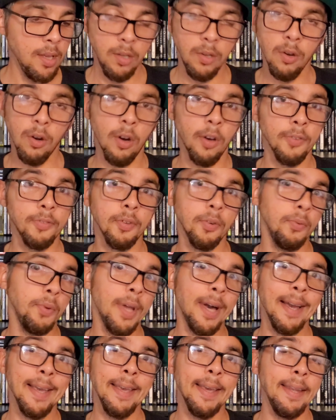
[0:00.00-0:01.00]
and you're also
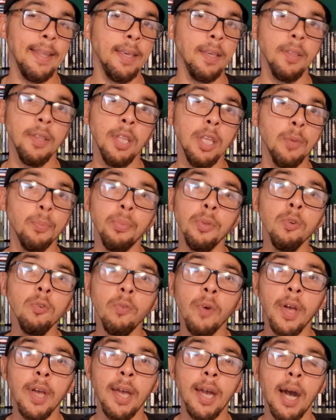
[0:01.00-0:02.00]
not getting the
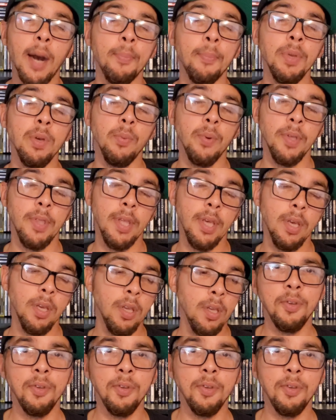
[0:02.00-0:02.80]
Blu-ray copy with it.